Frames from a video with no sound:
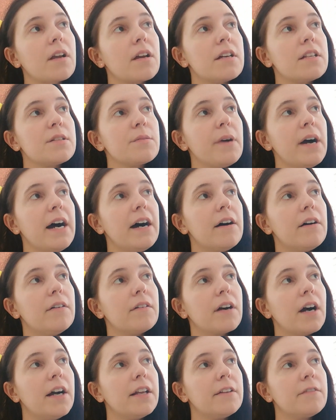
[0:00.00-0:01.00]
as
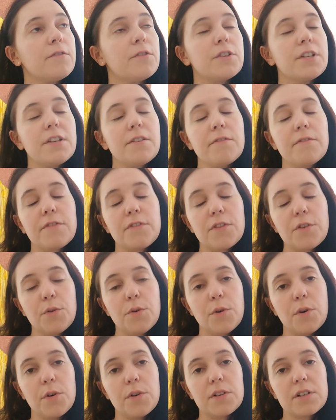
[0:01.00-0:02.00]
well kind of what you
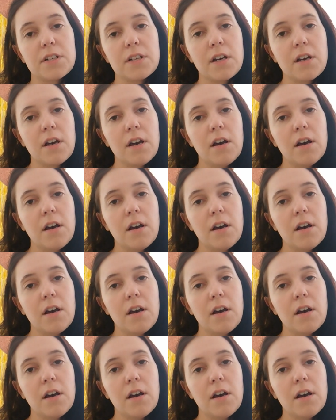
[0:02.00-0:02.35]
thought